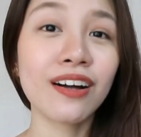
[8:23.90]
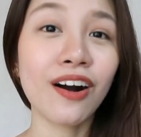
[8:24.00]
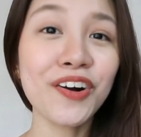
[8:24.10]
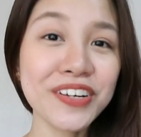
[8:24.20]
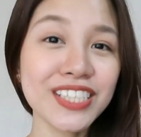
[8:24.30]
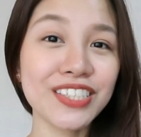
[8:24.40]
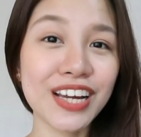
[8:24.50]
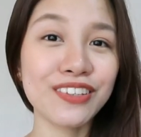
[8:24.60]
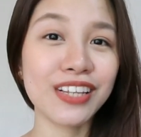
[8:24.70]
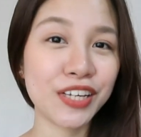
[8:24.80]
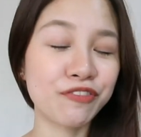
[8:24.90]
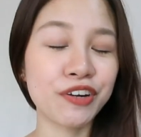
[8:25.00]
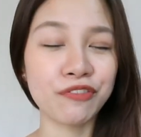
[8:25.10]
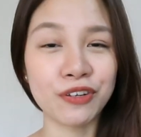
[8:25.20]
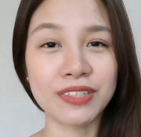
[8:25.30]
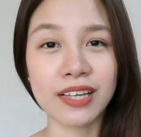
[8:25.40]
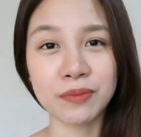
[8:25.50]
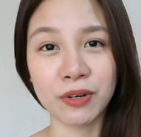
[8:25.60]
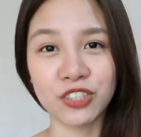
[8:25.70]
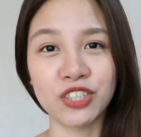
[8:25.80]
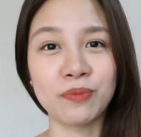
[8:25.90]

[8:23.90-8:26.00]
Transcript: always try to leave reviews as much as